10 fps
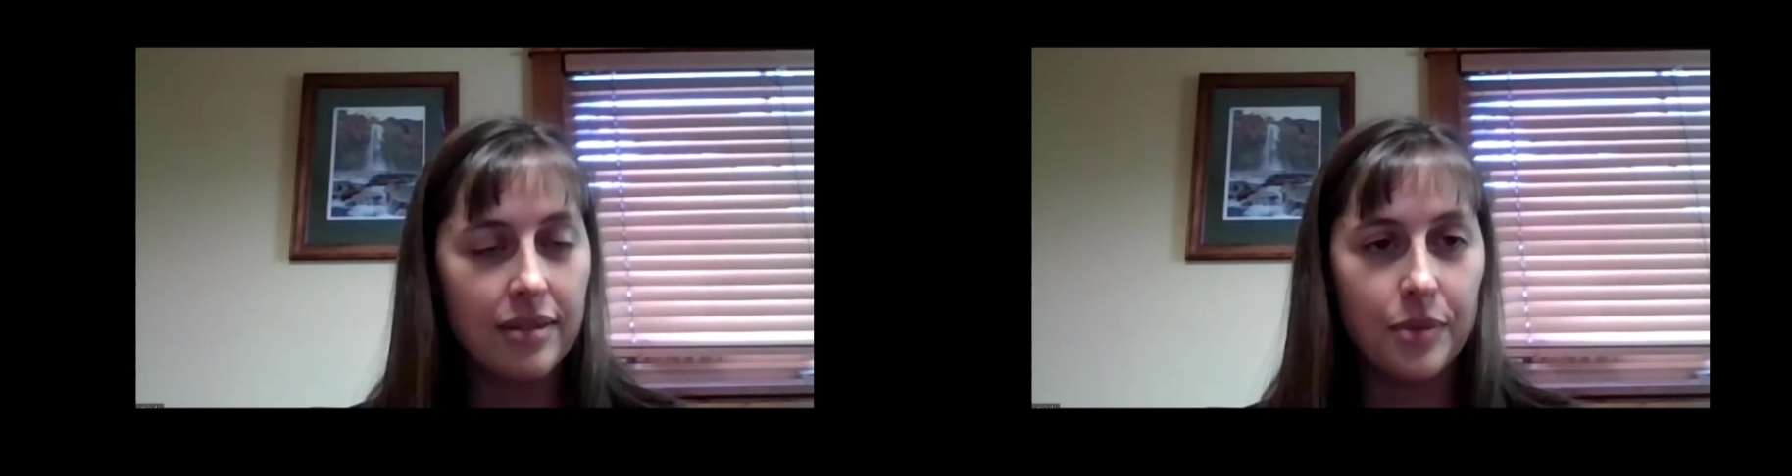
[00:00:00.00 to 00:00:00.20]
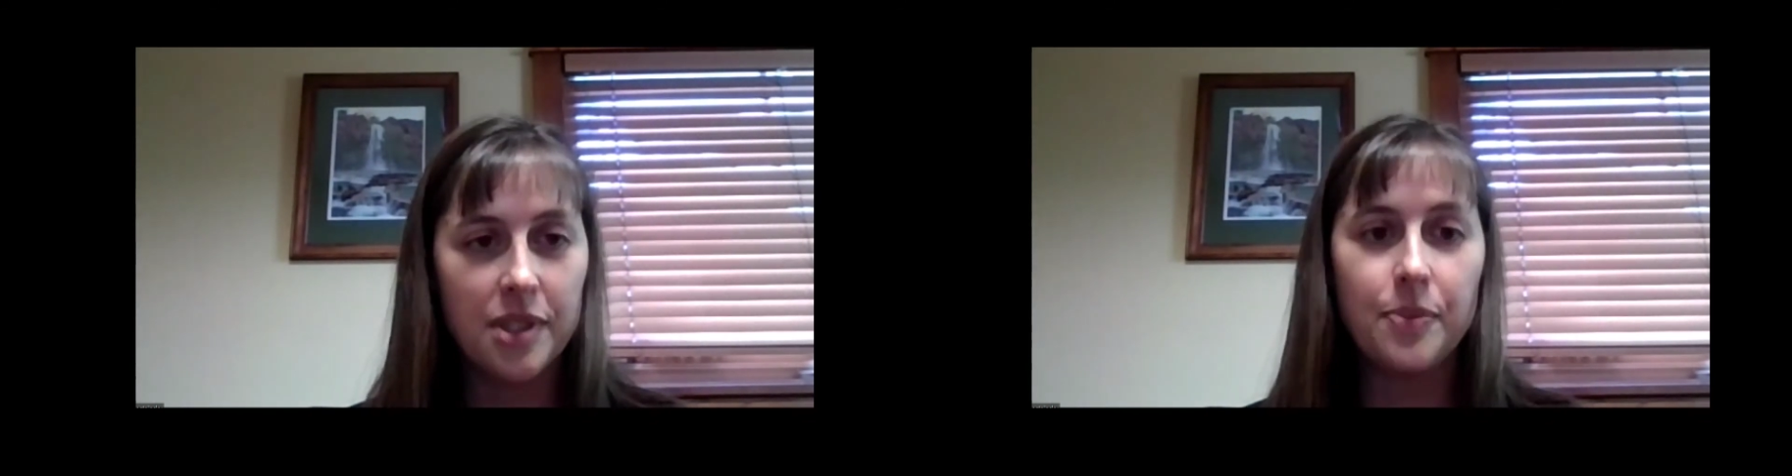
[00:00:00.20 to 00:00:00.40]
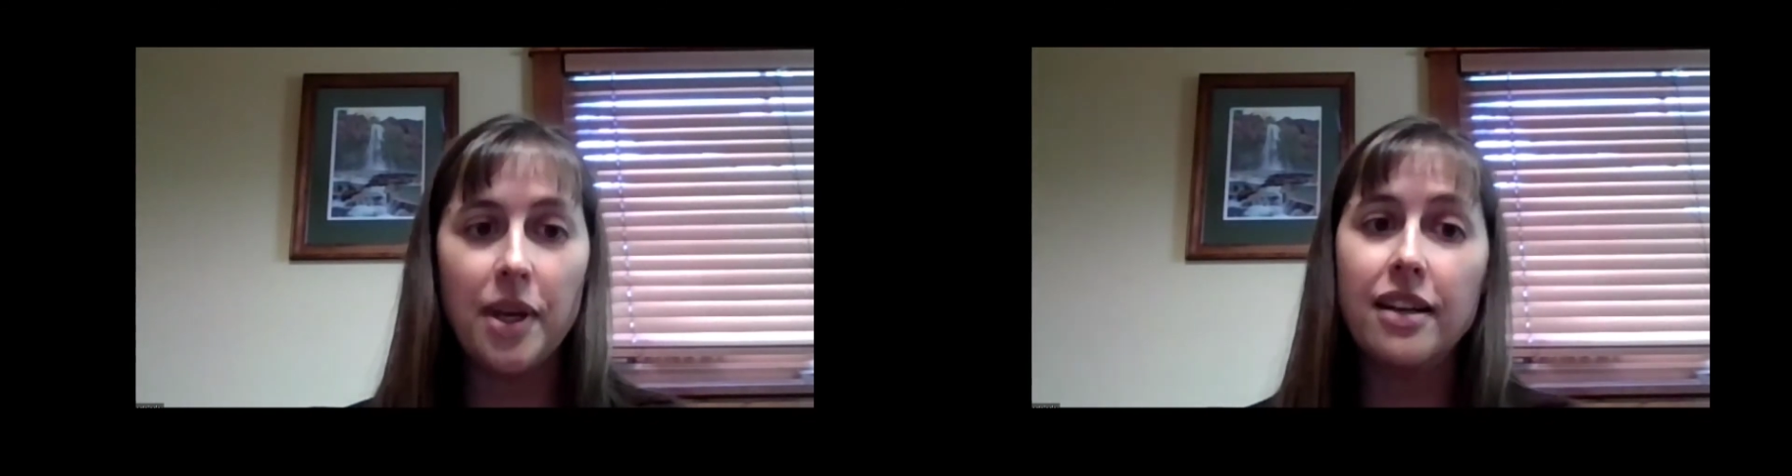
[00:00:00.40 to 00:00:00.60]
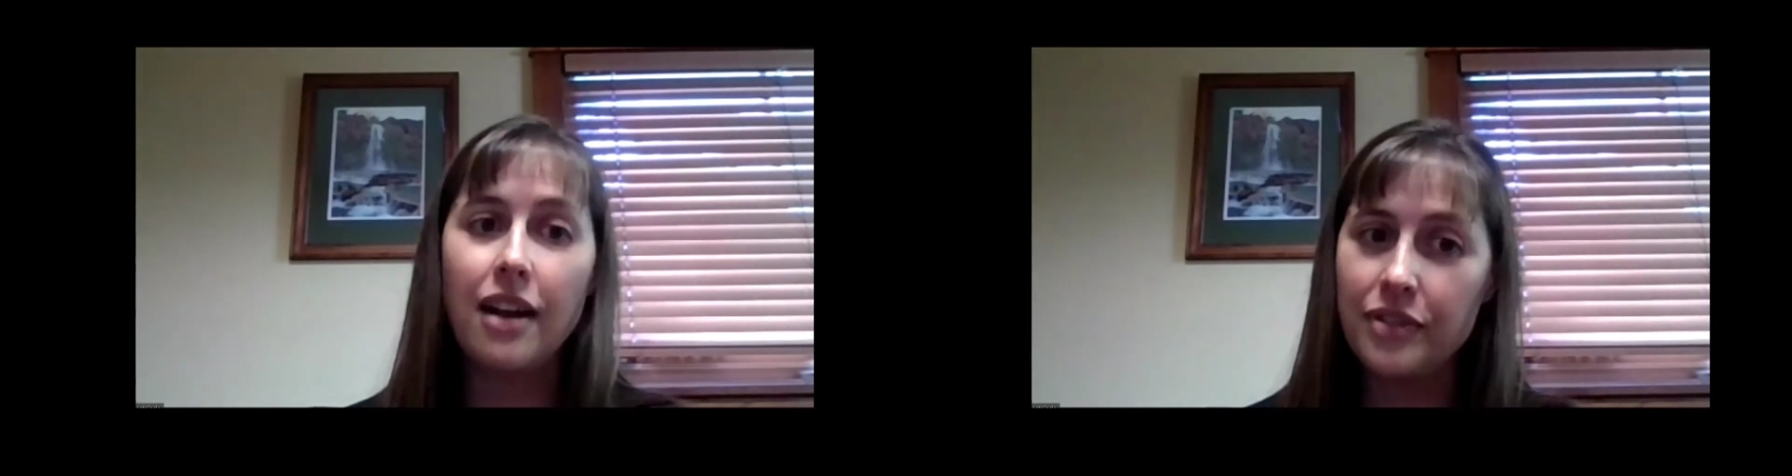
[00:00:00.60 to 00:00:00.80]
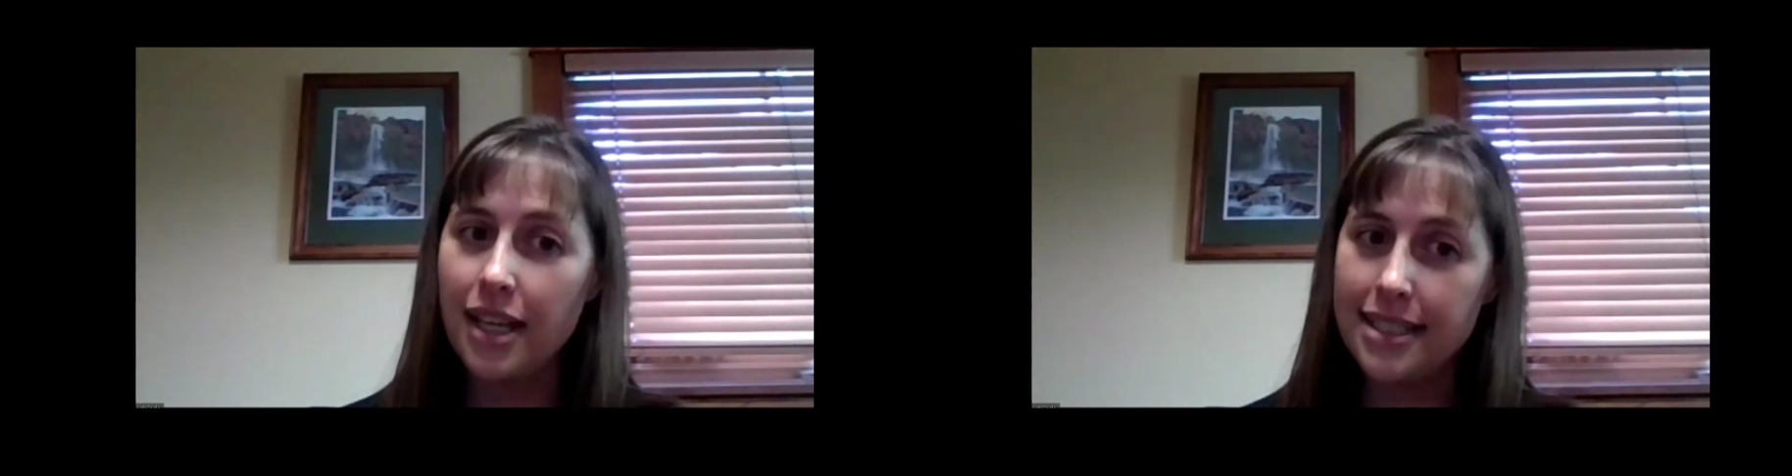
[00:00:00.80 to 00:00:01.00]
we spend an
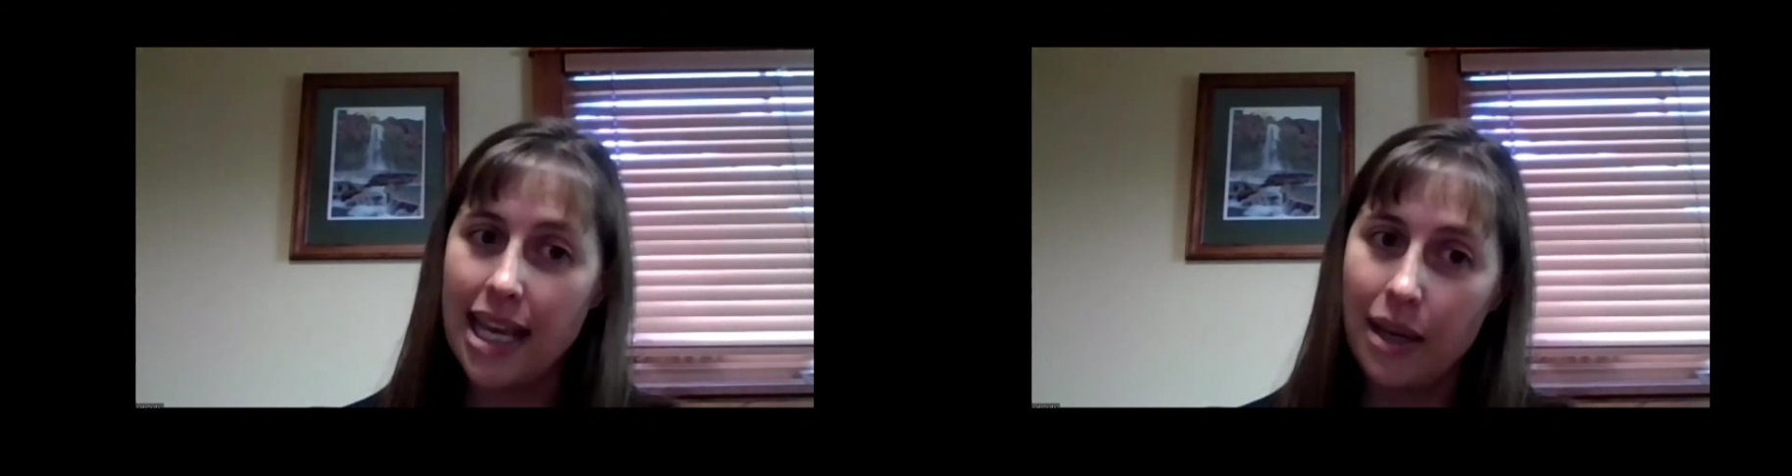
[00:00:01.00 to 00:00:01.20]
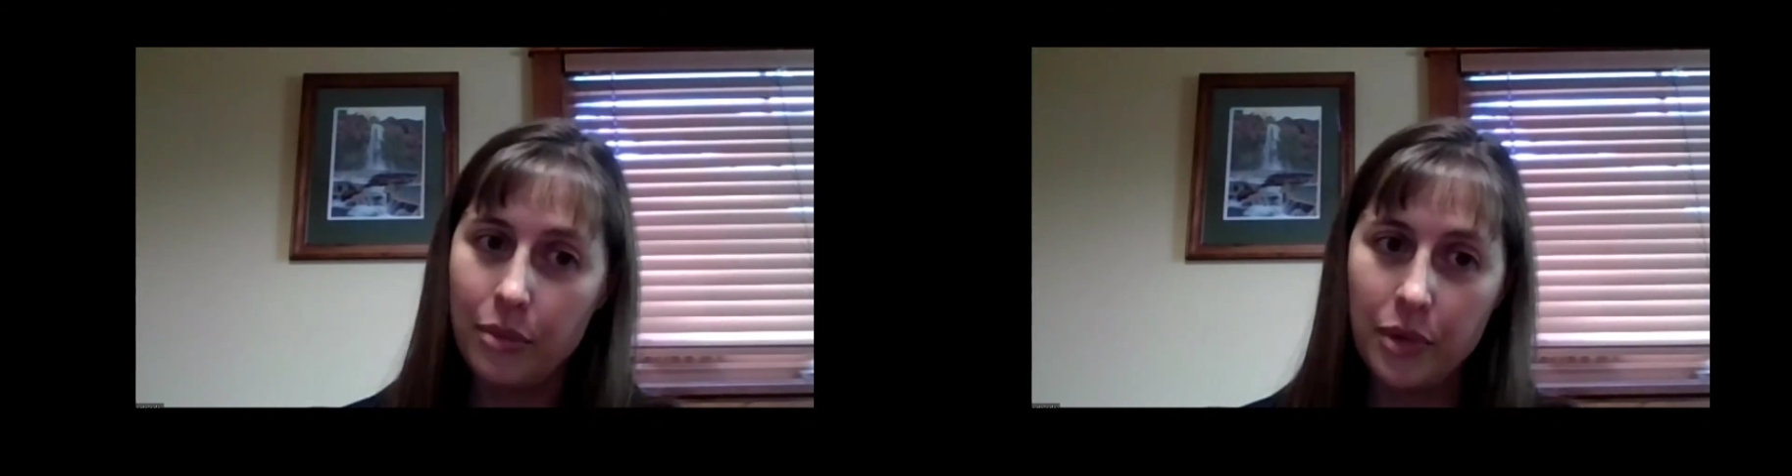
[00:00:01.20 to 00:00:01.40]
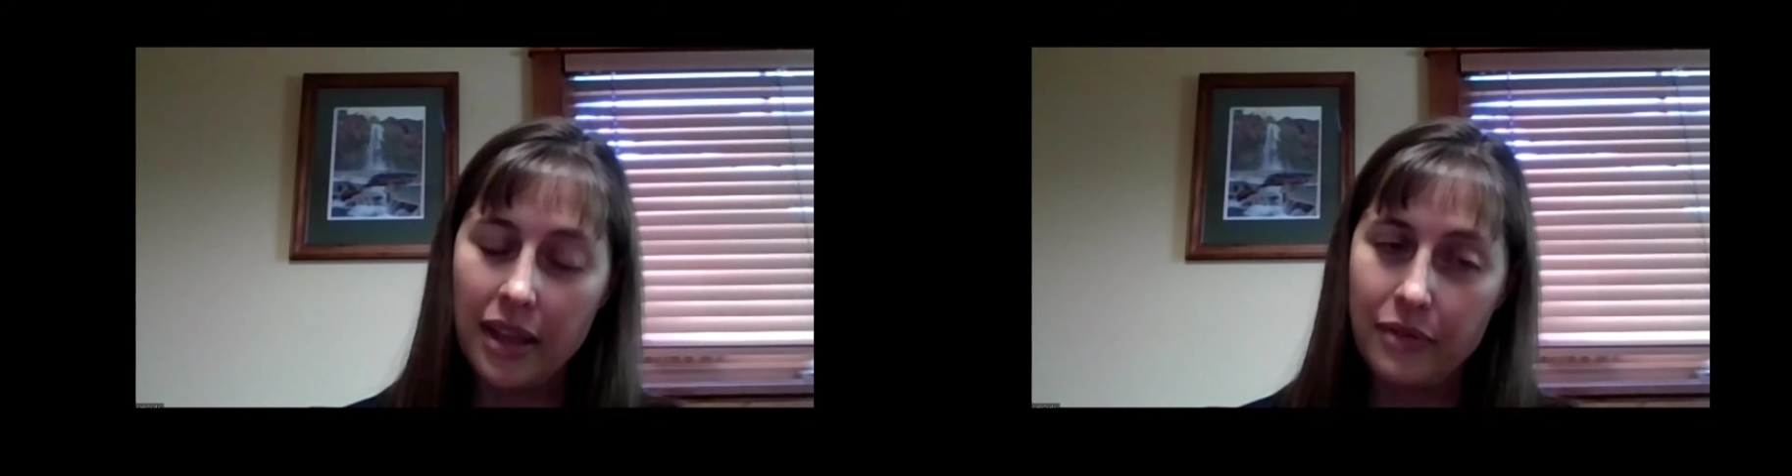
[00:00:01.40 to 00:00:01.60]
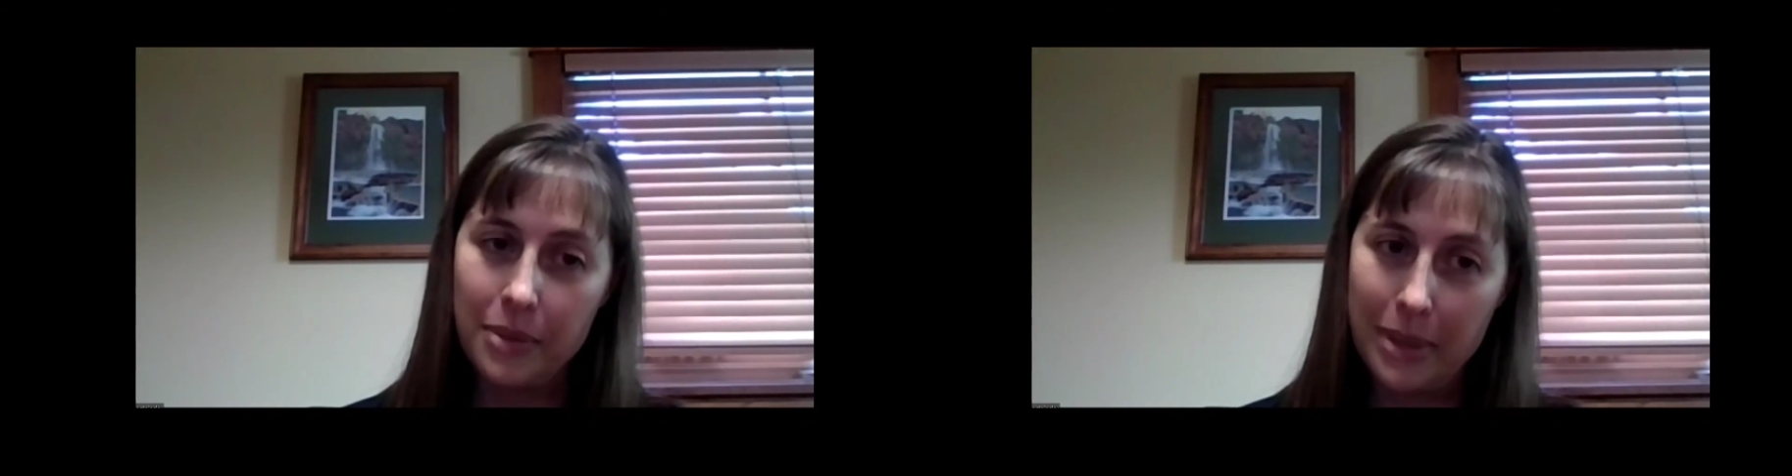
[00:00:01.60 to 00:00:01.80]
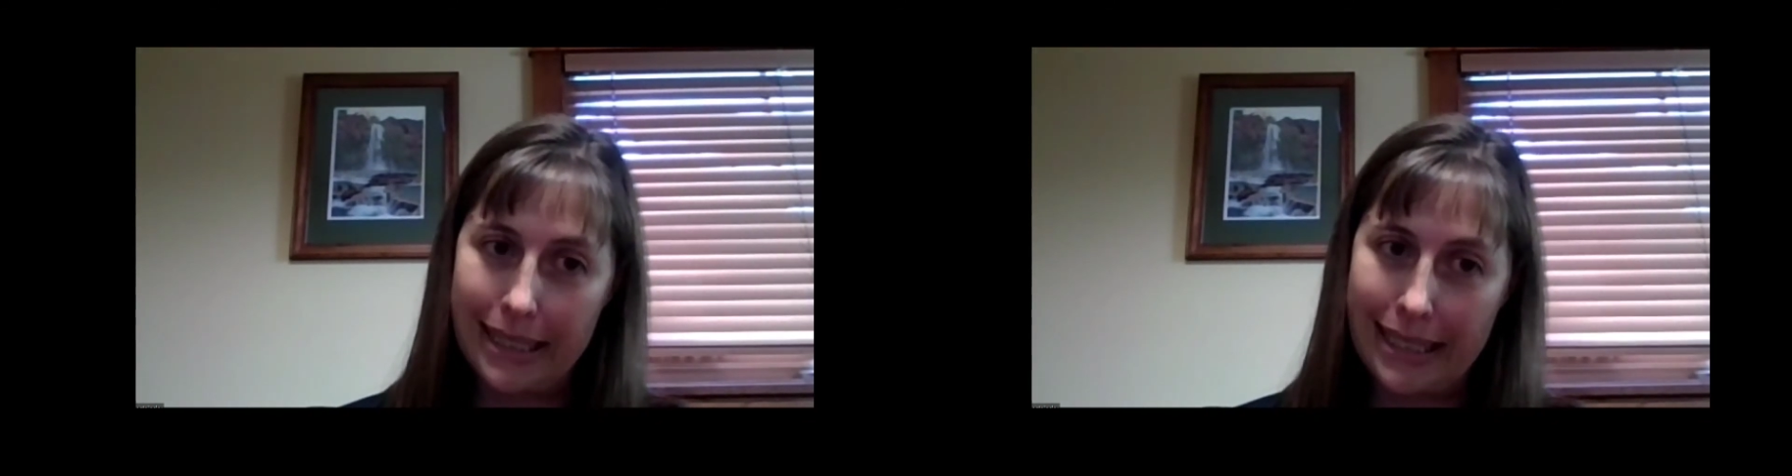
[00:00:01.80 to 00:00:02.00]
awful lot of time with
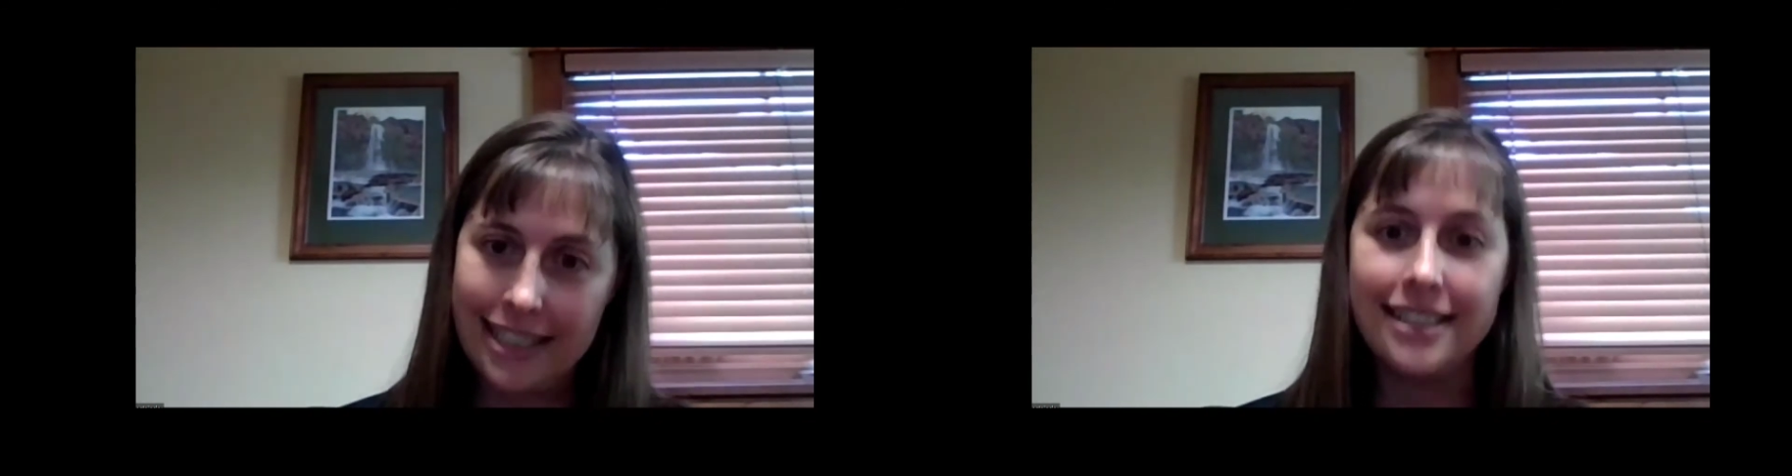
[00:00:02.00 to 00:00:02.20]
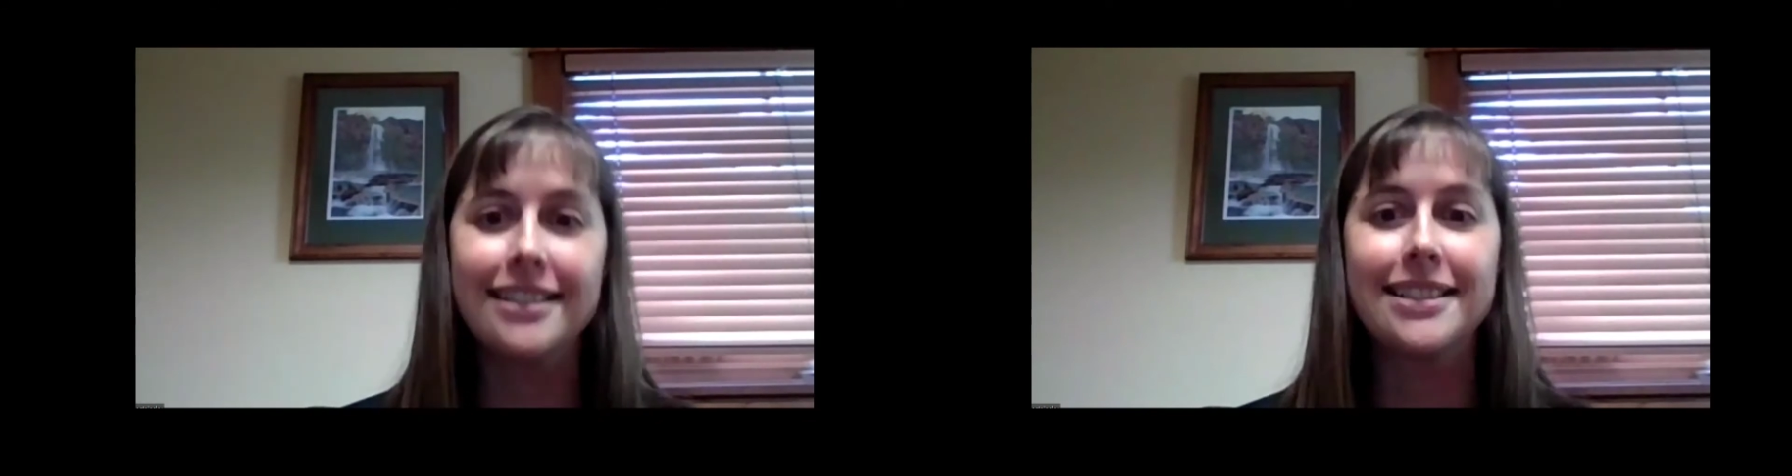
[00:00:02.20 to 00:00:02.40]
everybody here,